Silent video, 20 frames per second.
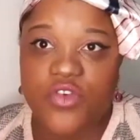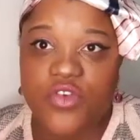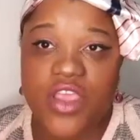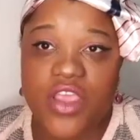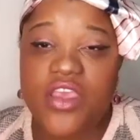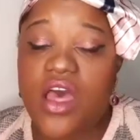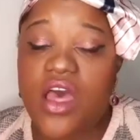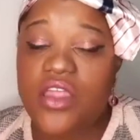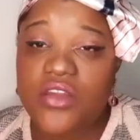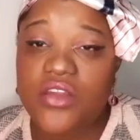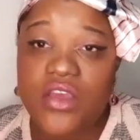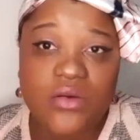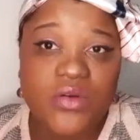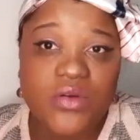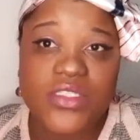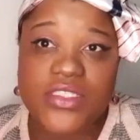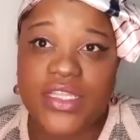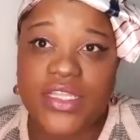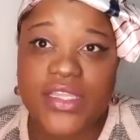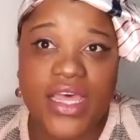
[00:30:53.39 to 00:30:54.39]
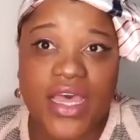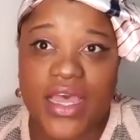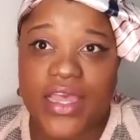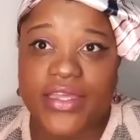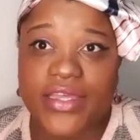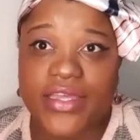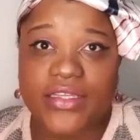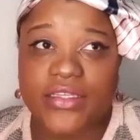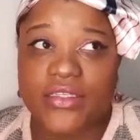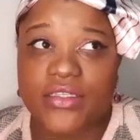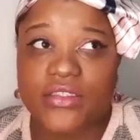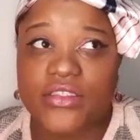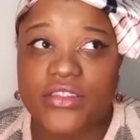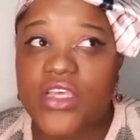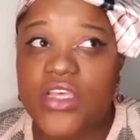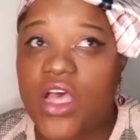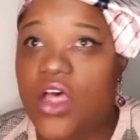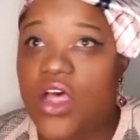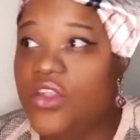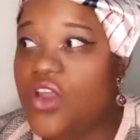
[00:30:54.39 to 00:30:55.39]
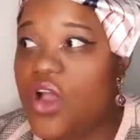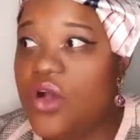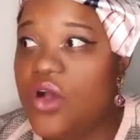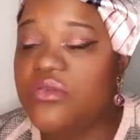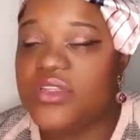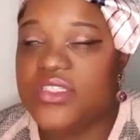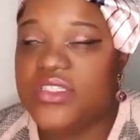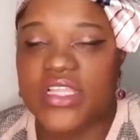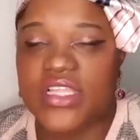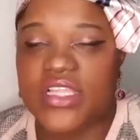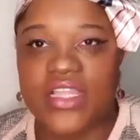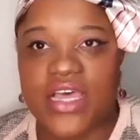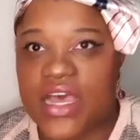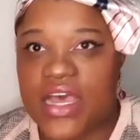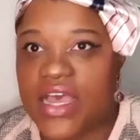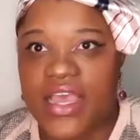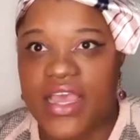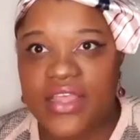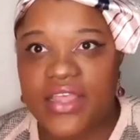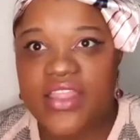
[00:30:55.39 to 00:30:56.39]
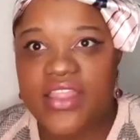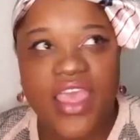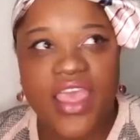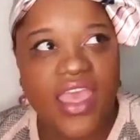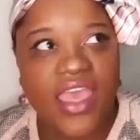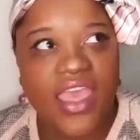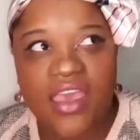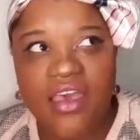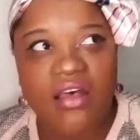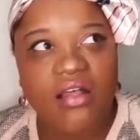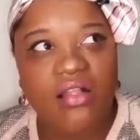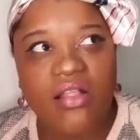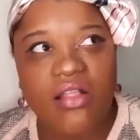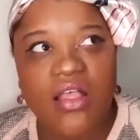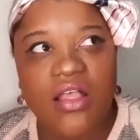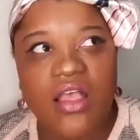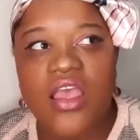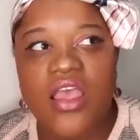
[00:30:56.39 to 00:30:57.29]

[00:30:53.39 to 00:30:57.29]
And y'all know it's a lie. Y'all know it's a lie. The hell?